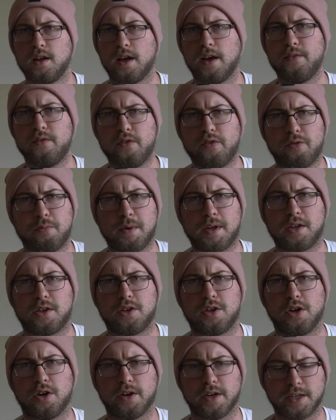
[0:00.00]
Have you ever been
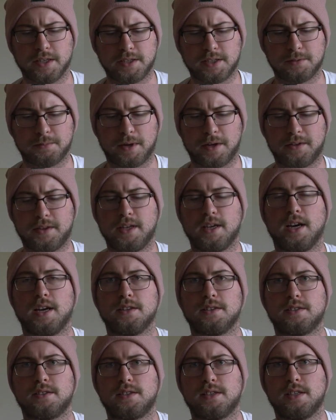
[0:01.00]
curious about the
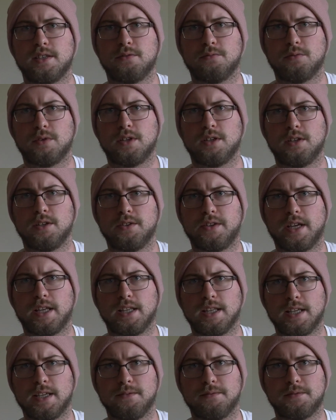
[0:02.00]
unseen world
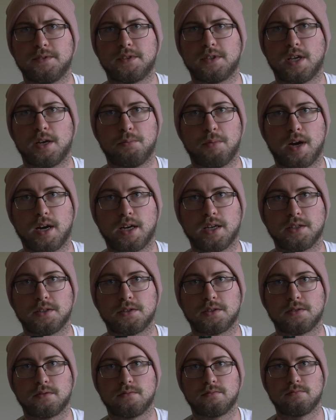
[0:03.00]
that lives among us?